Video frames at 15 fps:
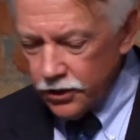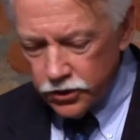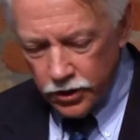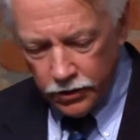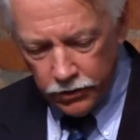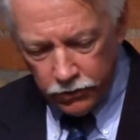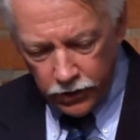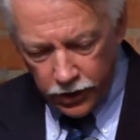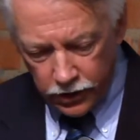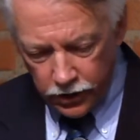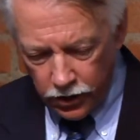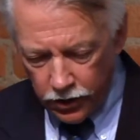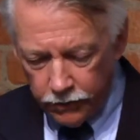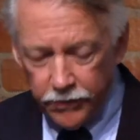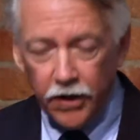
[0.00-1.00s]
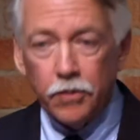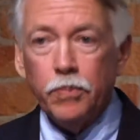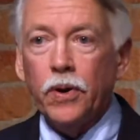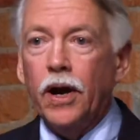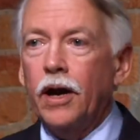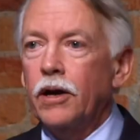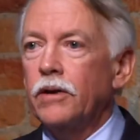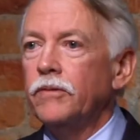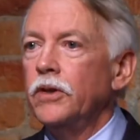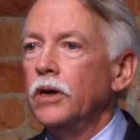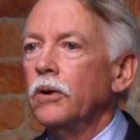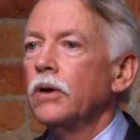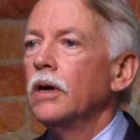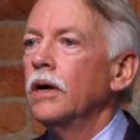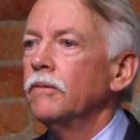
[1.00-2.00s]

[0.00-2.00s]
So, you know, I'm very proud of the,